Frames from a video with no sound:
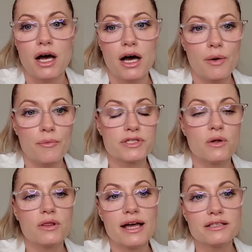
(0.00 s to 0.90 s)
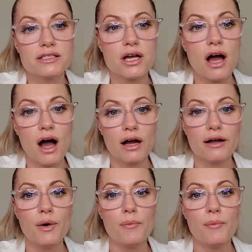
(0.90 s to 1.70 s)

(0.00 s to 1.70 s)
Um, so let's talk